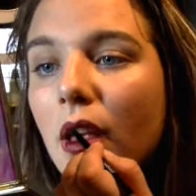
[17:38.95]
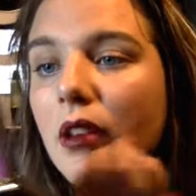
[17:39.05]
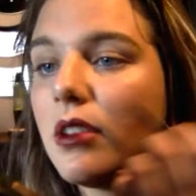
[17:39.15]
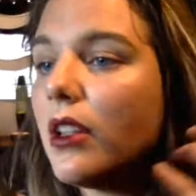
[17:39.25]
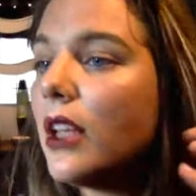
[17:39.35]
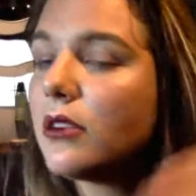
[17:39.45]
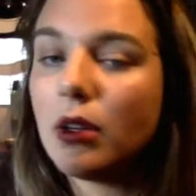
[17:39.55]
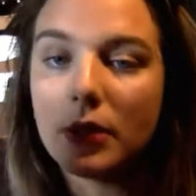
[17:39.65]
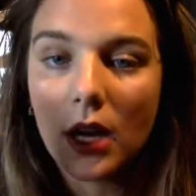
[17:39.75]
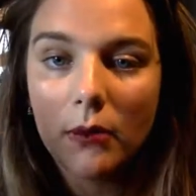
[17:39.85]
So that's what
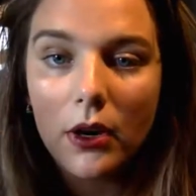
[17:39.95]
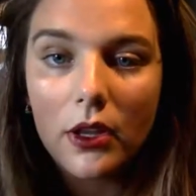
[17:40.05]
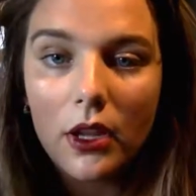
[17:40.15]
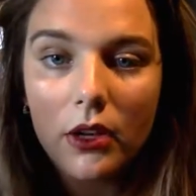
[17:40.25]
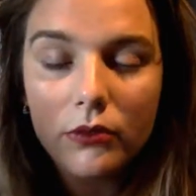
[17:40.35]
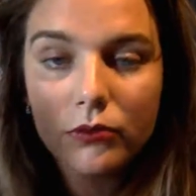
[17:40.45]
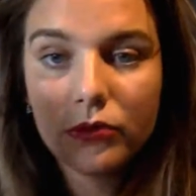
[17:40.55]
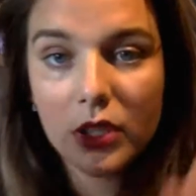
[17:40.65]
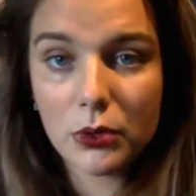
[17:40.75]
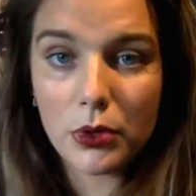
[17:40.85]
I'm talking about right there.
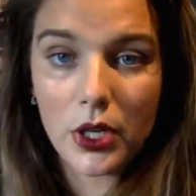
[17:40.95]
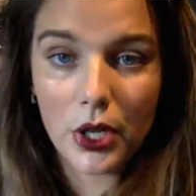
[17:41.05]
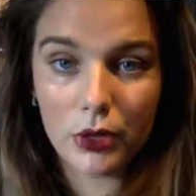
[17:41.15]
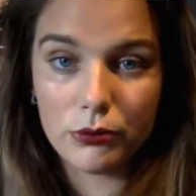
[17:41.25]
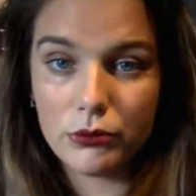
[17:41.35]
It's pretty good.